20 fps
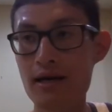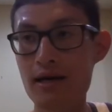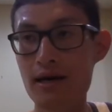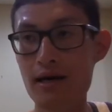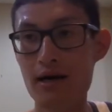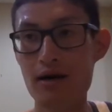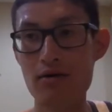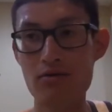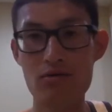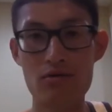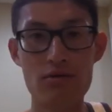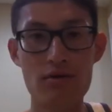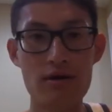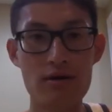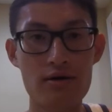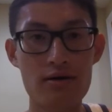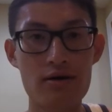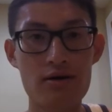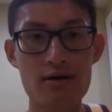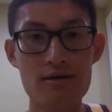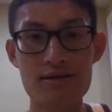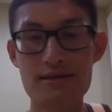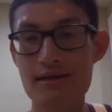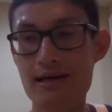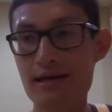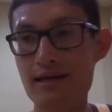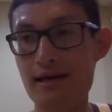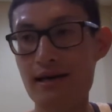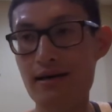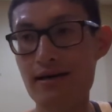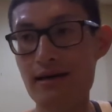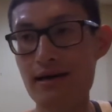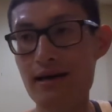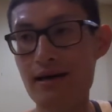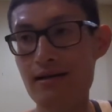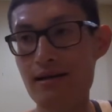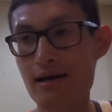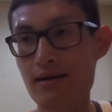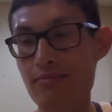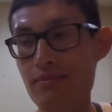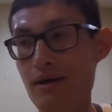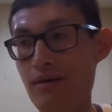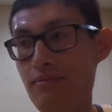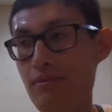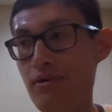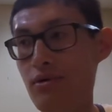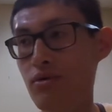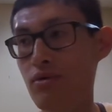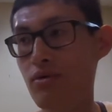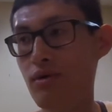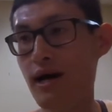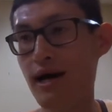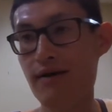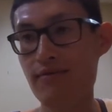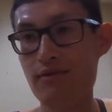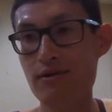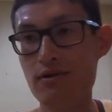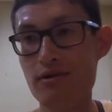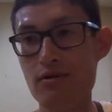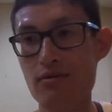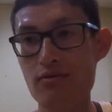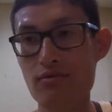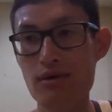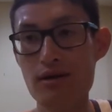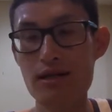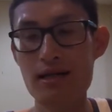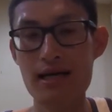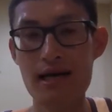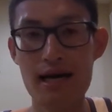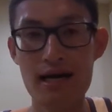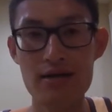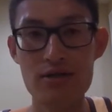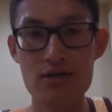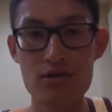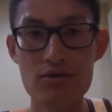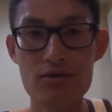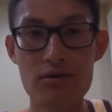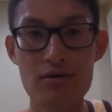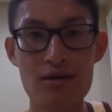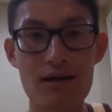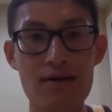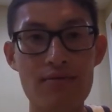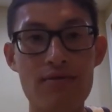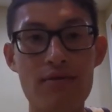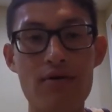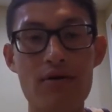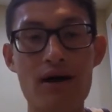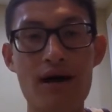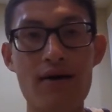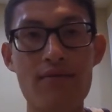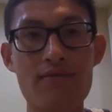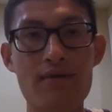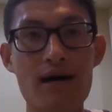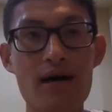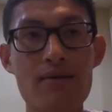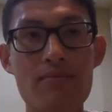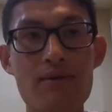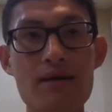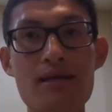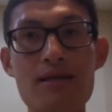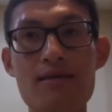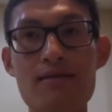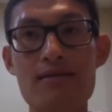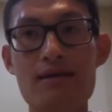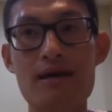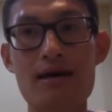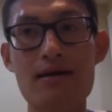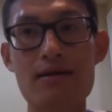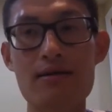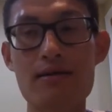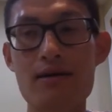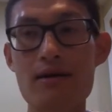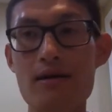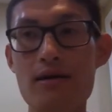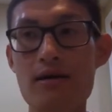health or in college say that yeah, like people who have really high sugar level, have diabetes, then